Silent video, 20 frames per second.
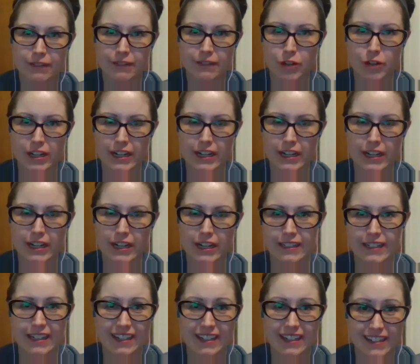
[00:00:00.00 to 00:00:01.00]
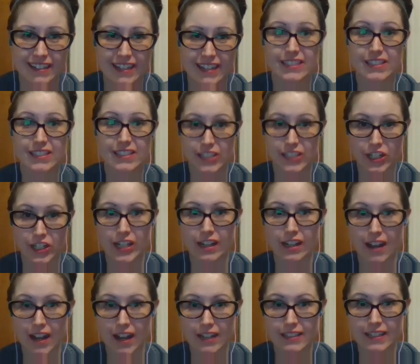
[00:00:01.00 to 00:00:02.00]
Avoiding any unnecessary
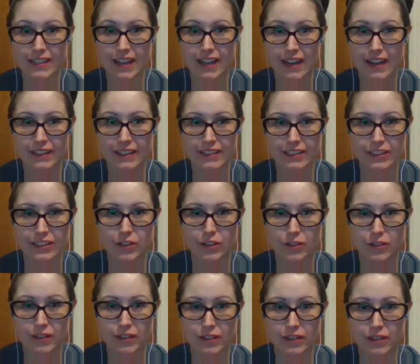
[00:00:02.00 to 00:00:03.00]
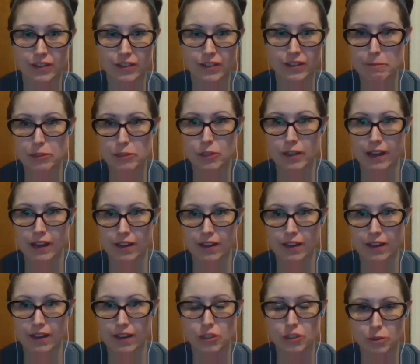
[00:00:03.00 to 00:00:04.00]
contact, that keeps you
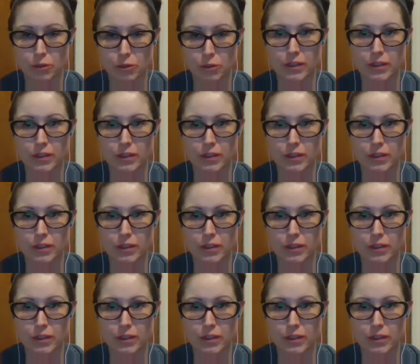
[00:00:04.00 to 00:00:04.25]
healthy too.